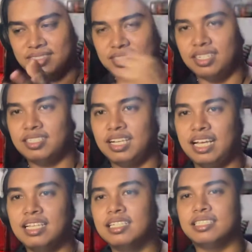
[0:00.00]
These
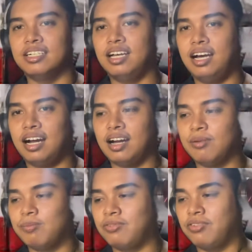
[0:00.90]
ladies
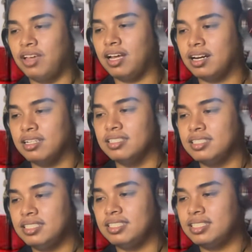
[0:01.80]
are
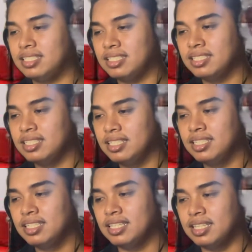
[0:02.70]
fierce.
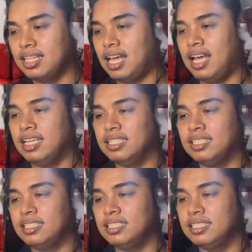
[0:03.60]
Nice.
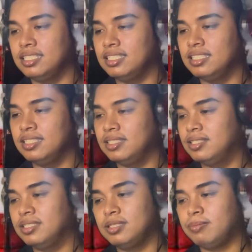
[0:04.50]

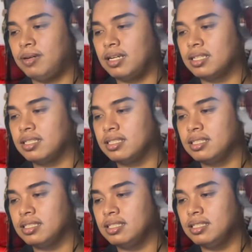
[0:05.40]
Spark.
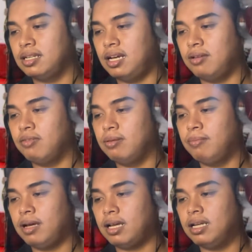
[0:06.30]
I will
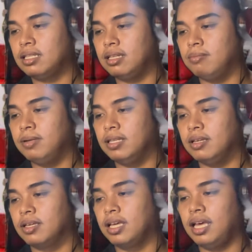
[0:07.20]
back a little bit,
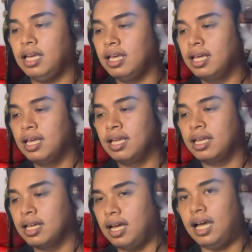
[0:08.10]
okay?
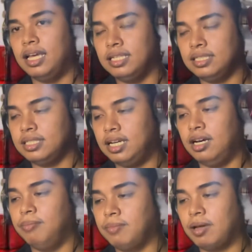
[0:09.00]
Guys,
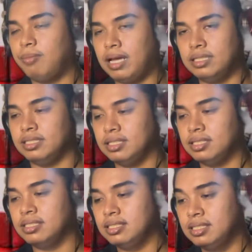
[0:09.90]
KA BHESSY.
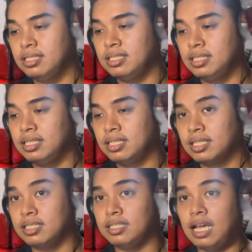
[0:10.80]

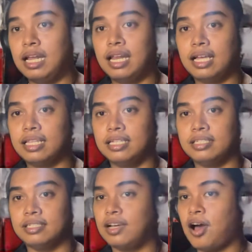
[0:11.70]
Because I like
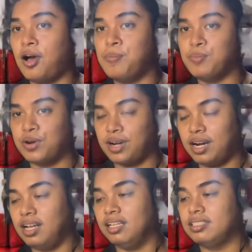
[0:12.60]
this
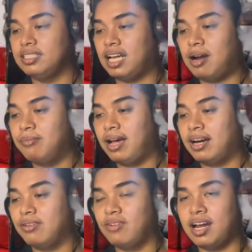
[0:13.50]
girls. They are
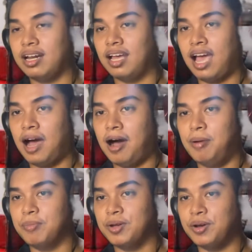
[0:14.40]
very, very,
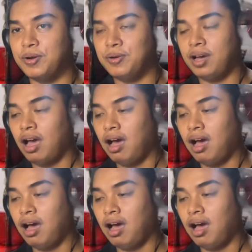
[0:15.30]
you know,